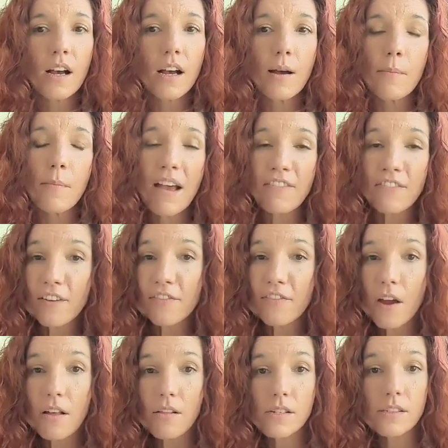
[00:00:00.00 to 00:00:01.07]

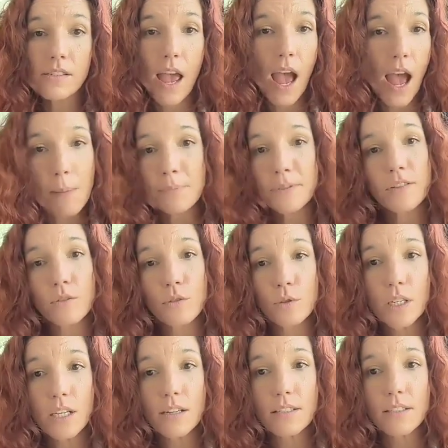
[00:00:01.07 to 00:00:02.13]
FFL is
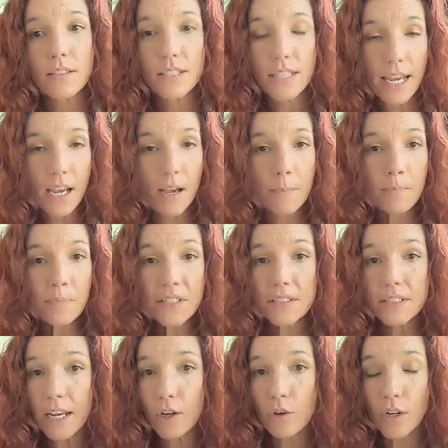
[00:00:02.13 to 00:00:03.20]
absolutely a scam,
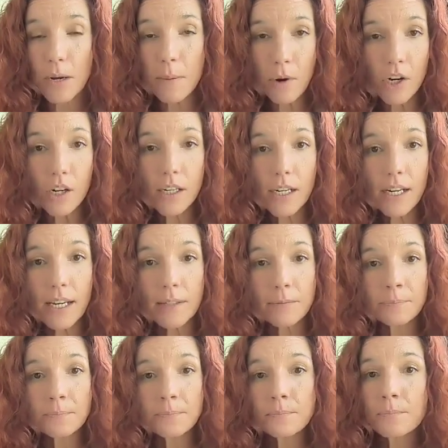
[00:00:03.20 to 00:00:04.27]
integrity marketing.